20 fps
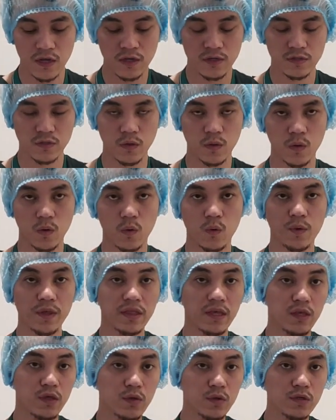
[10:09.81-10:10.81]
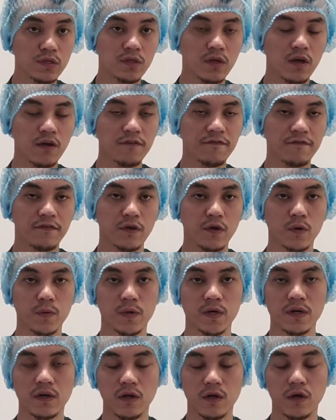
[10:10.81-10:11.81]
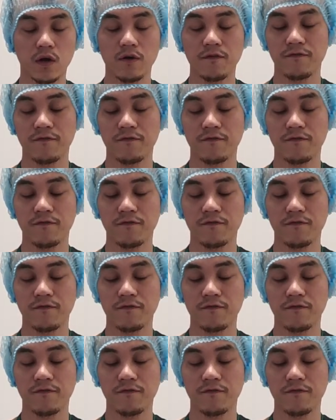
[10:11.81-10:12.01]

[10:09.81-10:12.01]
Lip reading: So with the use of your